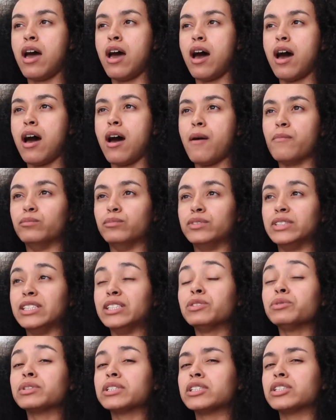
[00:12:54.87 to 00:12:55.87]

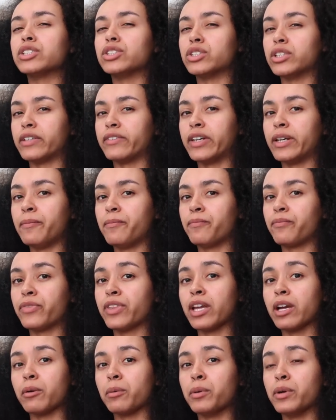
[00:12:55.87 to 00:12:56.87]
didn't really deserve it.
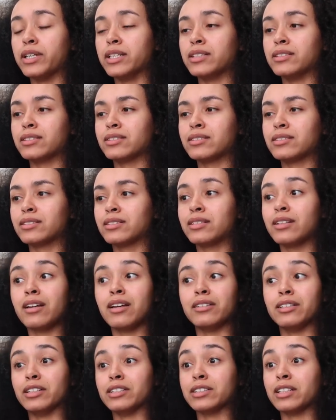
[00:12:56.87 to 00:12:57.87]
There's
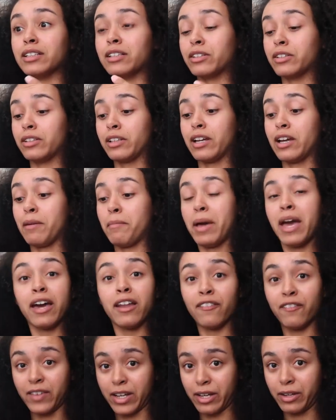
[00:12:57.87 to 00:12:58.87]
literally a
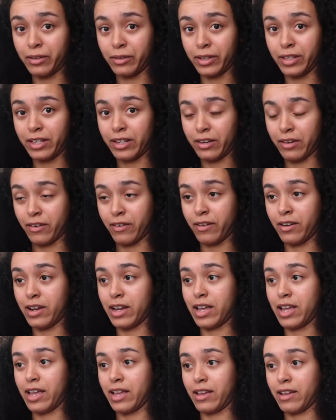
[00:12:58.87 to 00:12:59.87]
pedophile in here
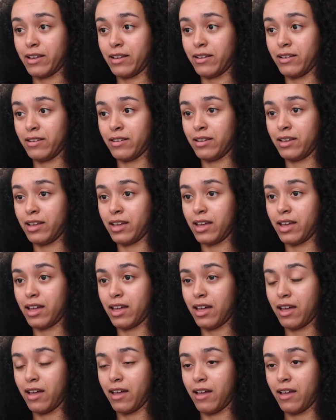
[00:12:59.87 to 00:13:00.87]
and
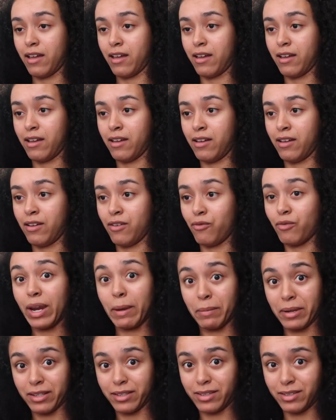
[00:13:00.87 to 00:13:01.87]
a
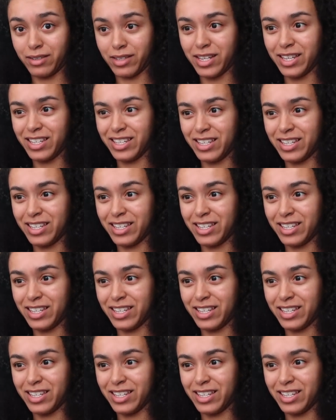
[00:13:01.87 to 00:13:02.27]
rapist.